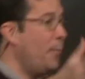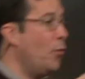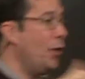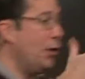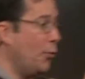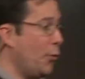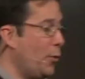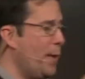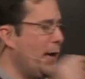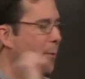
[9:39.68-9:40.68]
a point in order
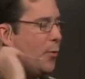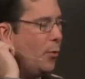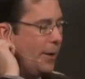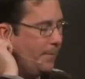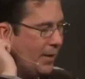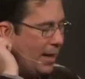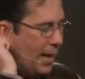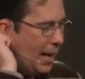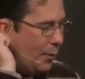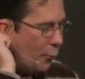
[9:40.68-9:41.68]
to make a point.
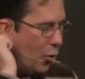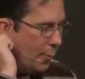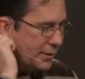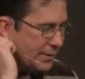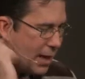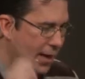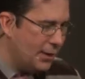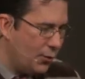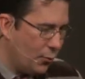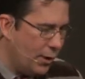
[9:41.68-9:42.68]
And in Romans
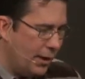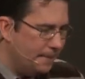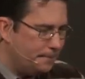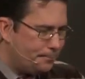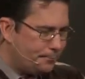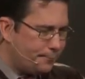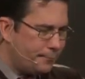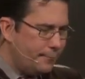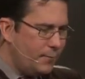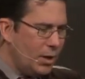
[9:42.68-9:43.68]
9 3,
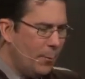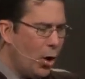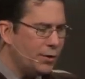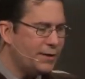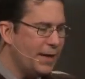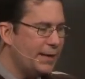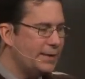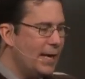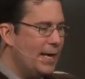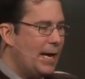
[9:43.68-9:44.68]
Paul
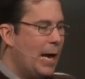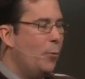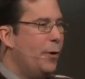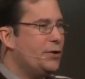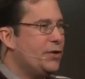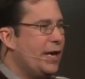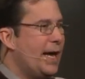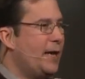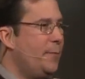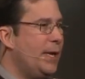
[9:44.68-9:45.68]
says, I wish that
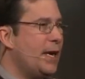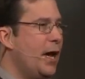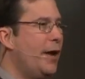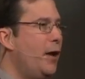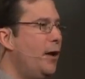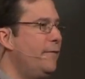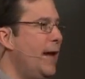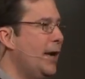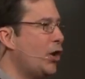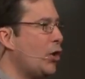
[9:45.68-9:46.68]
I could be cut off
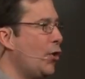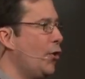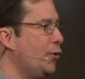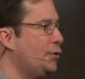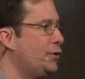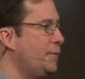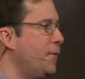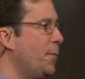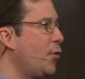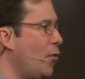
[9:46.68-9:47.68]
and accursed
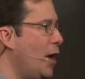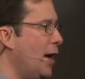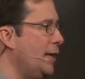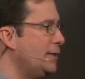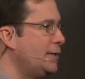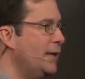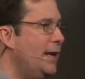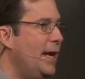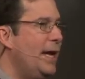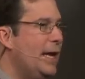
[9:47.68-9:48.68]
from Christ
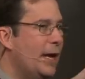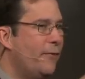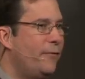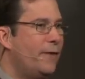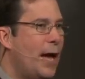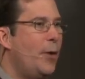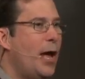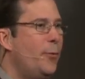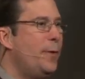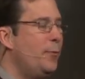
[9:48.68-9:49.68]
if I,
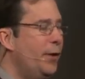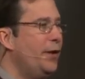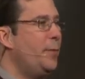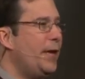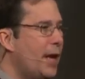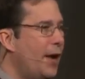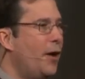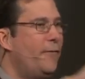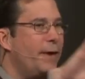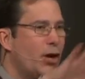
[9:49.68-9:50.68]
I, would be willing to be cut
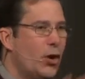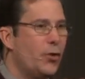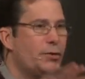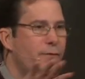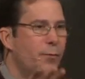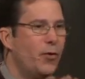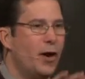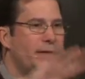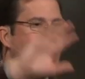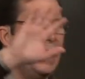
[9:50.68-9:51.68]
off and accursed from
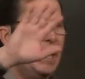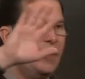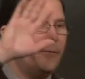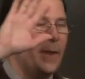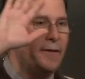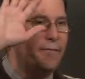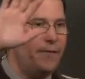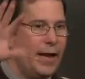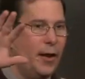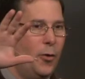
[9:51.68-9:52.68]
Christ if my
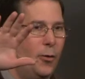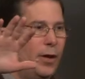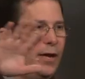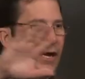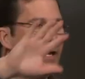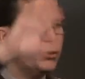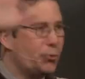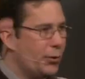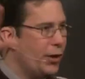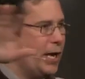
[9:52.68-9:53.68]
fellow
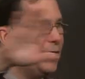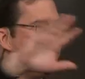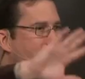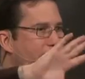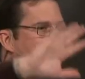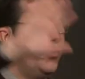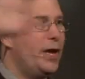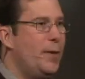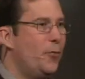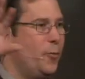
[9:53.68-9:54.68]
Israelites, my fellow
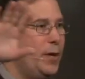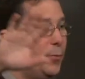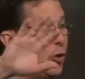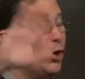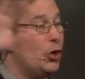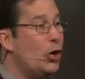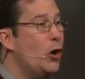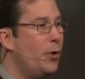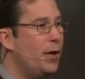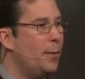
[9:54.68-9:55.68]
Hebrew people, could
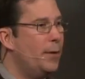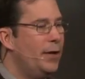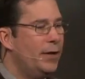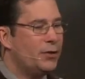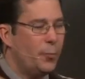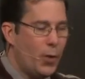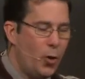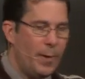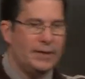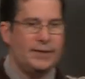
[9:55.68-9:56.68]
know him. So
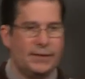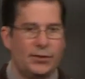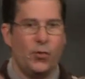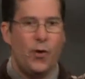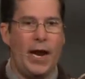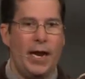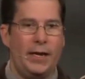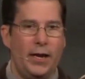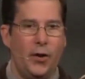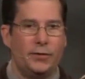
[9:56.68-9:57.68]
Paul makes this
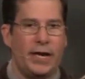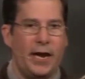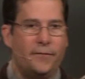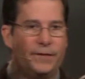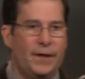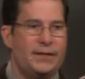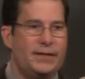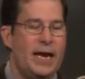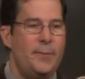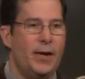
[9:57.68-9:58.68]
grandiose kind of
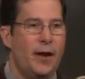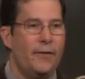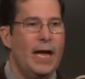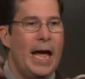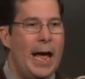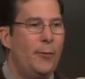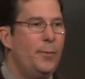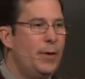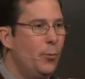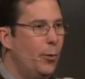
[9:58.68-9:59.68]
statement of, I
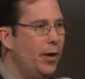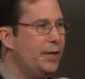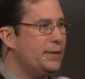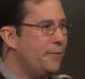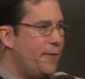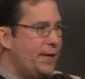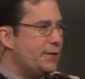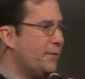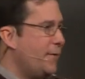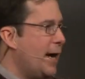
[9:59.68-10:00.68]
would be willing to
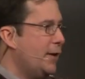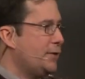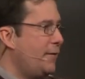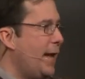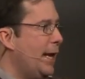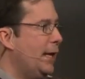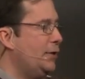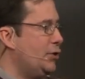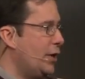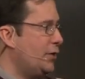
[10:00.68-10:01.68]
face the fires of hell
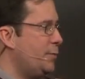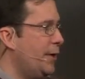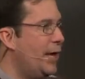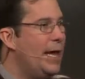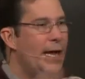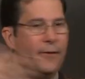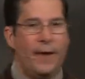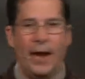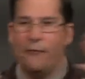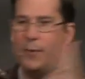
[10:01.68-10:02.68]
and judgment if
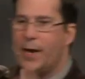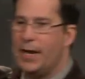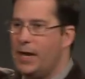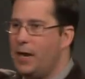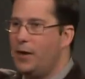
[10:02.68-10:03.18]
everybody